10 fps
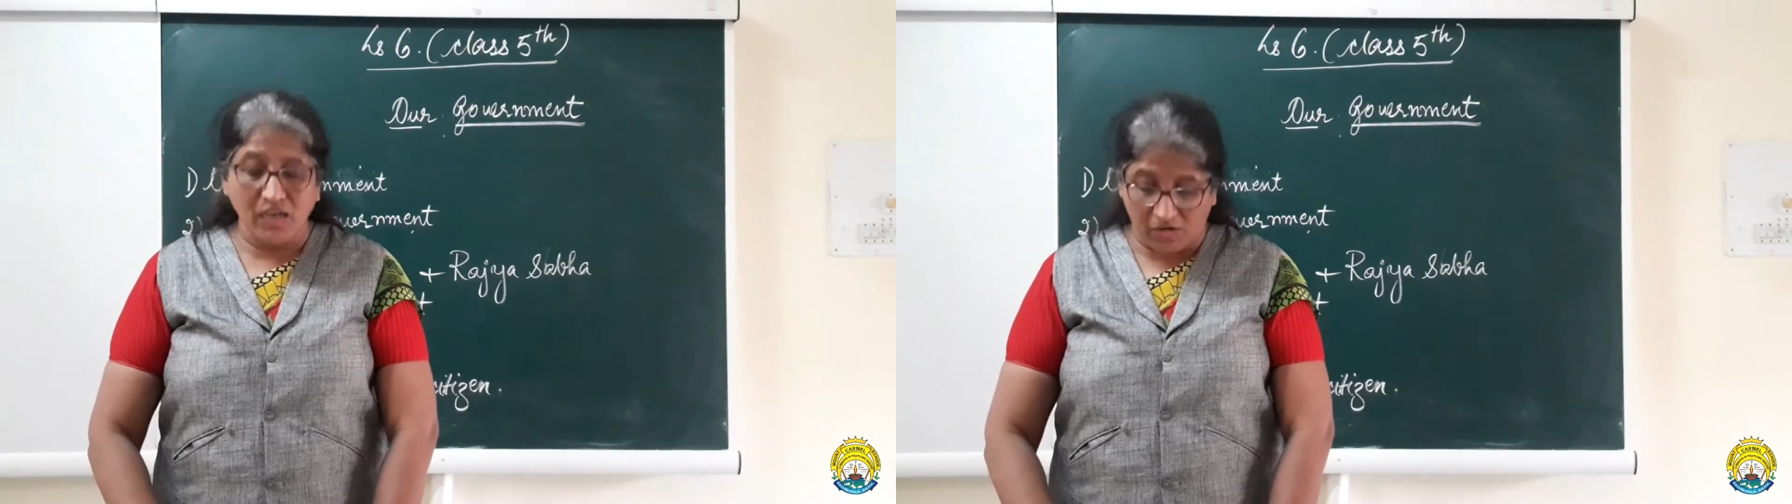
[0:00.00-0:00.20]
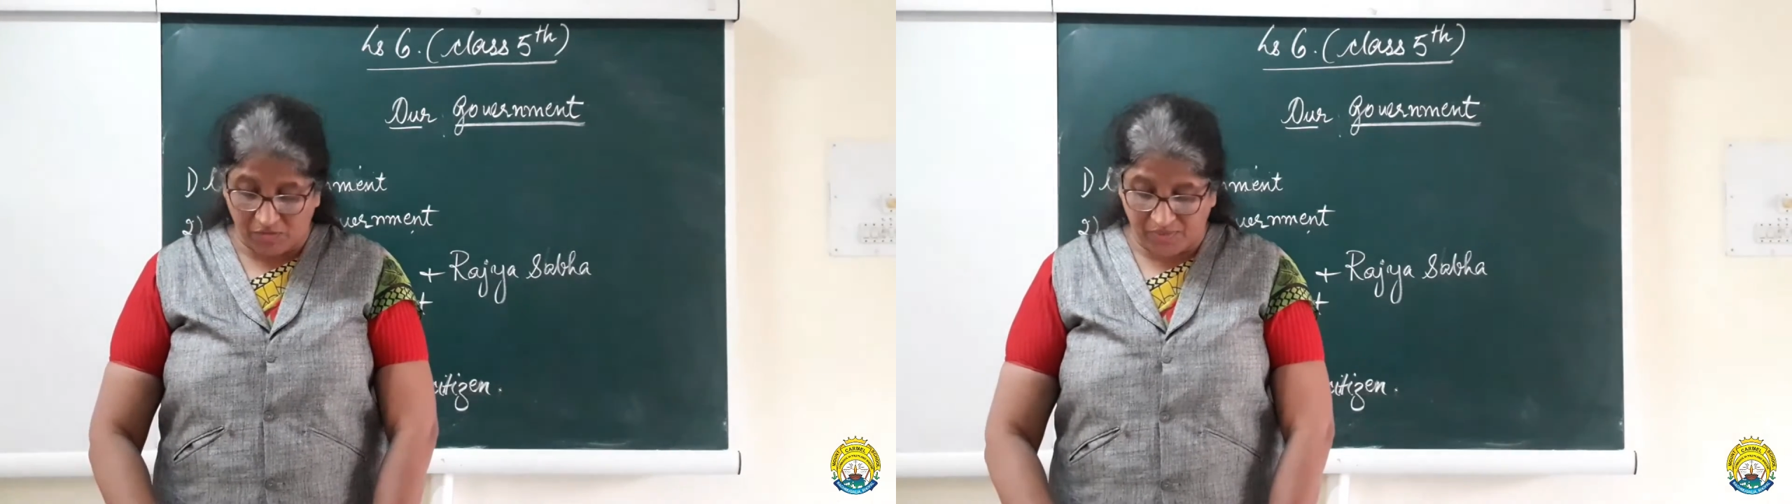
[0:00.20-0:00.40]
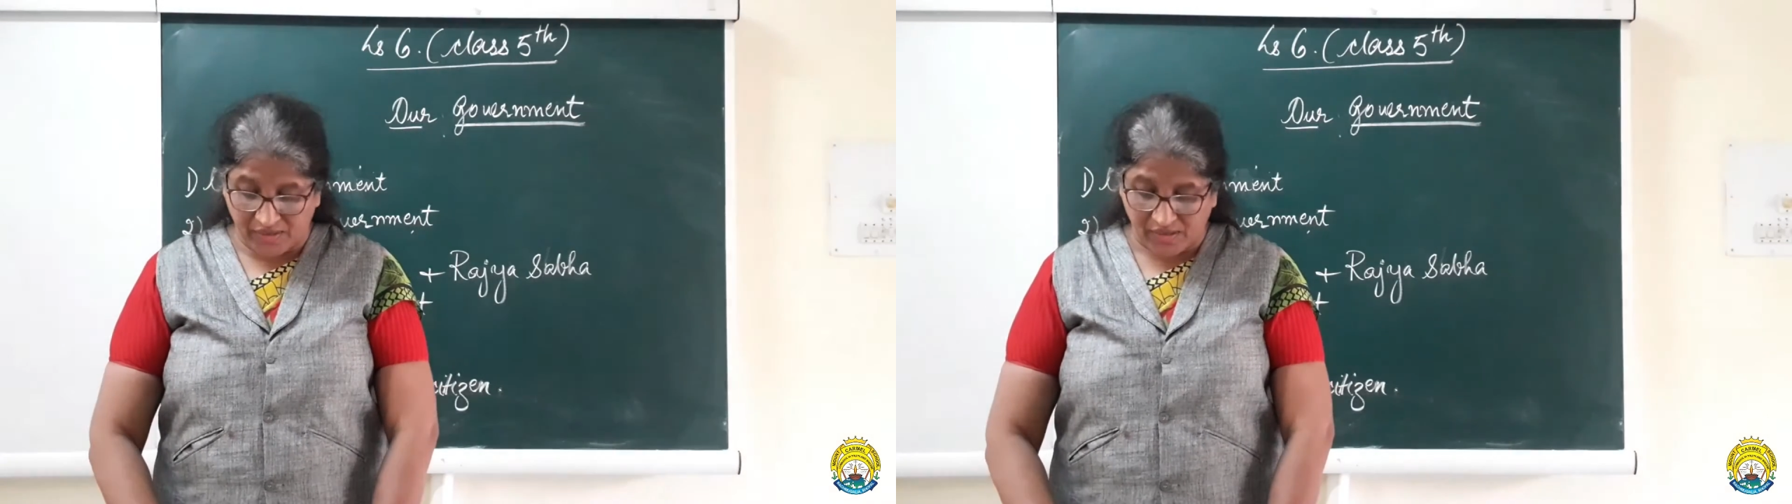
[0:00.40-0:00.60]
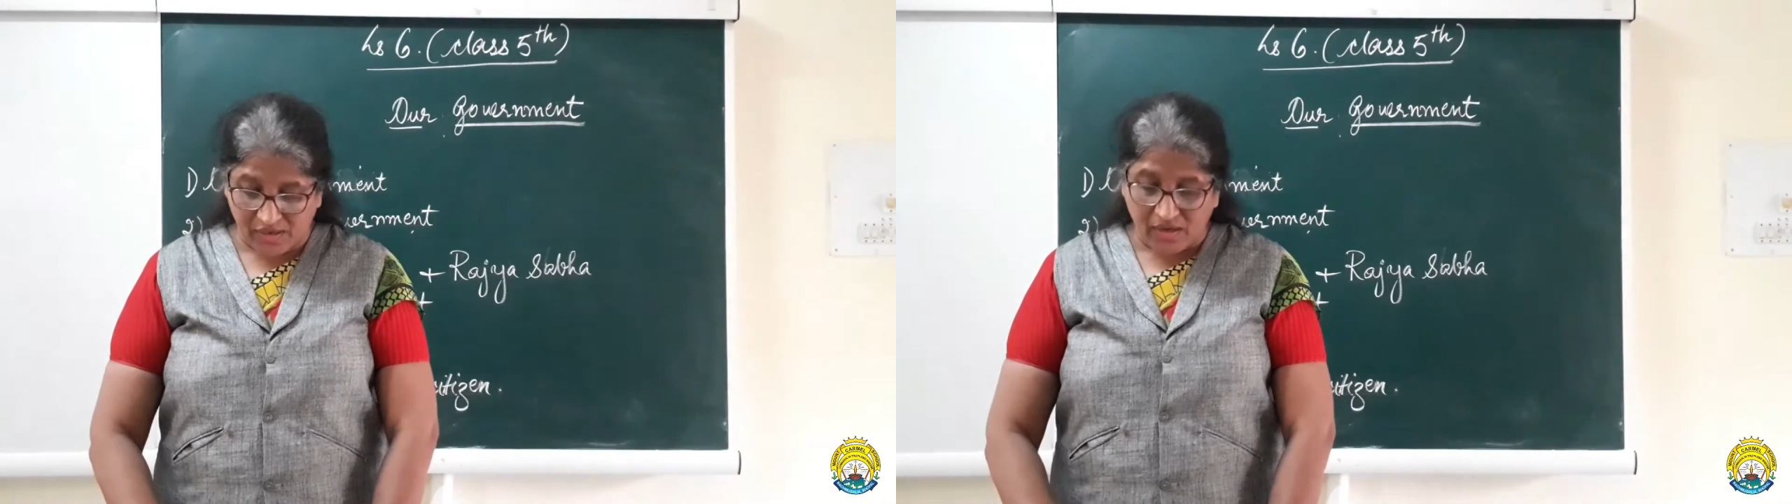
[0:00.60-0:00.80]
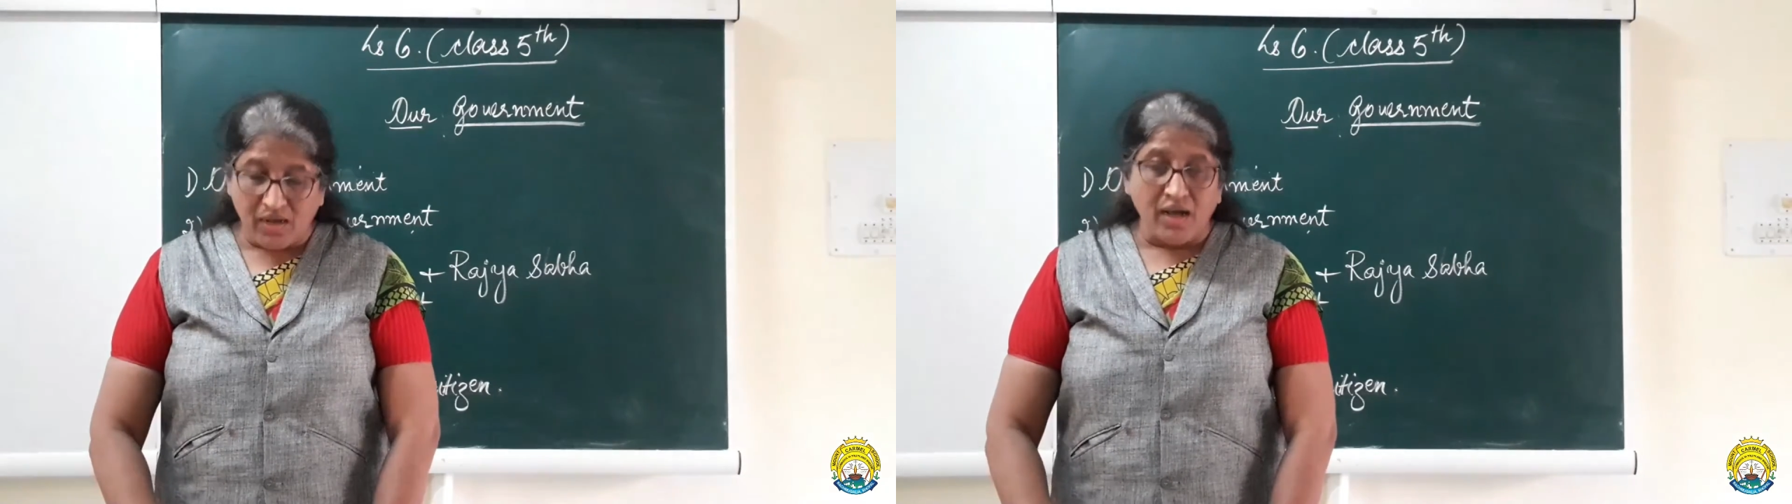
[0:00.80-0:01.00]

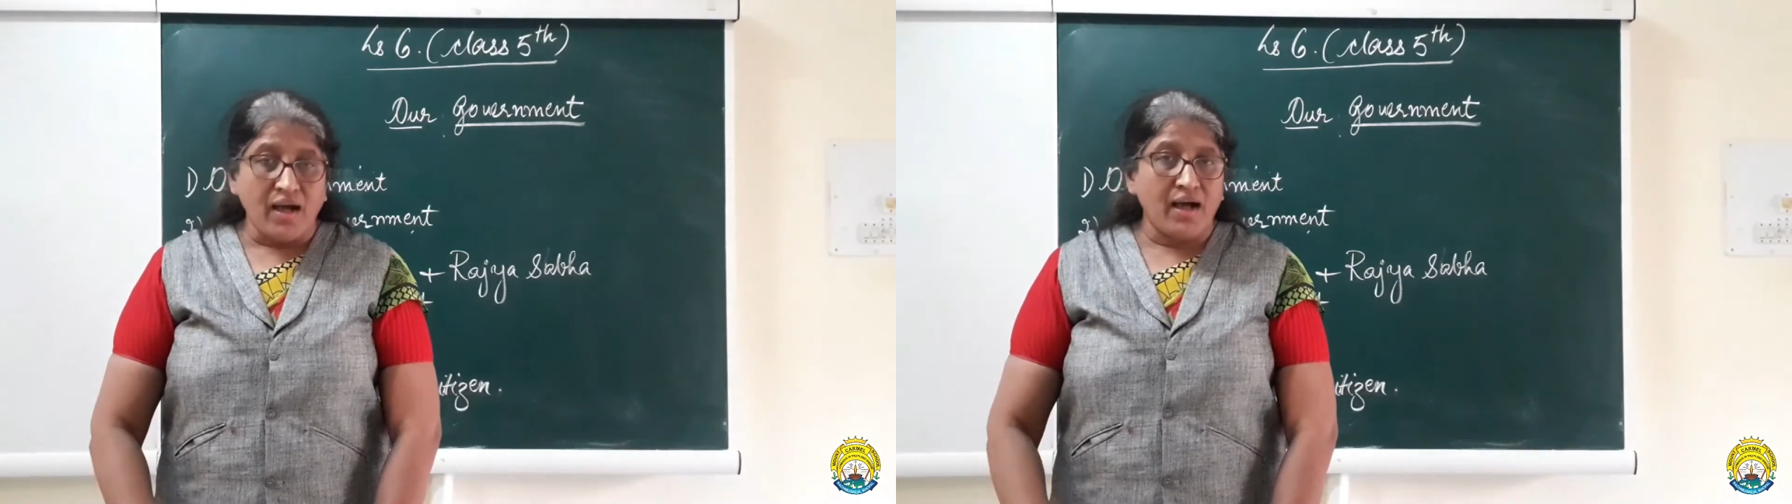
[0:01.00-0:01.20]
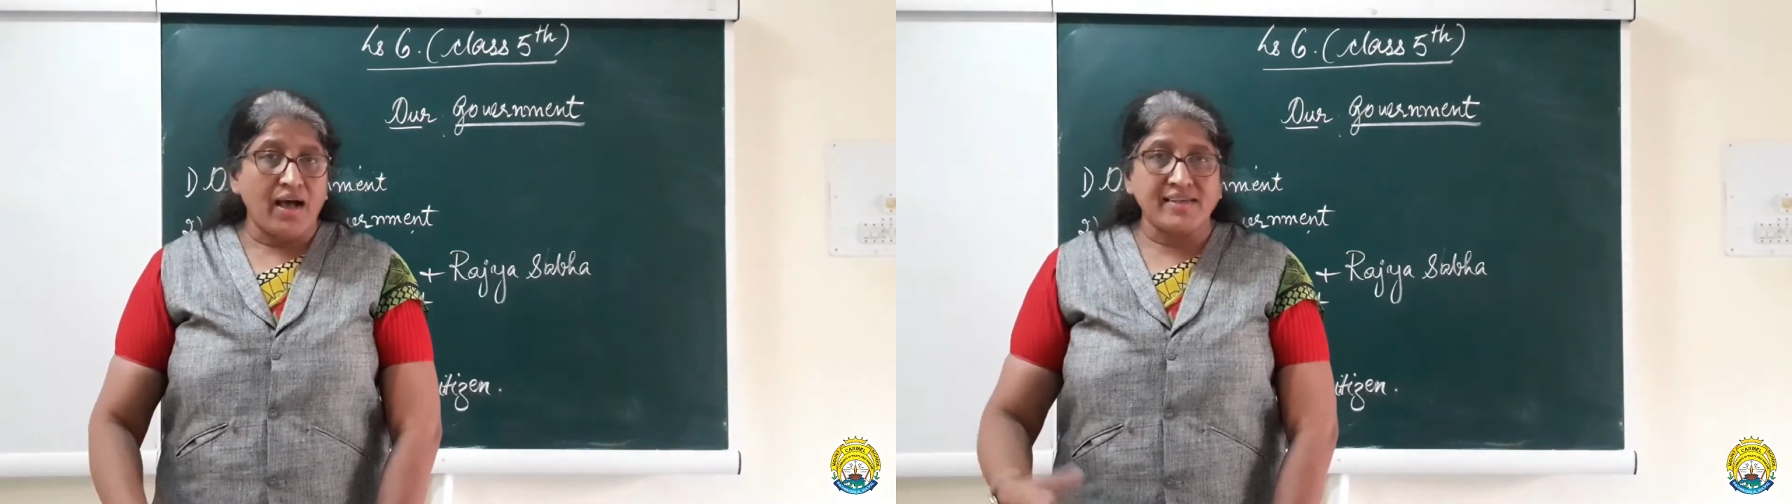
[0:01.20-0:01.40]
government.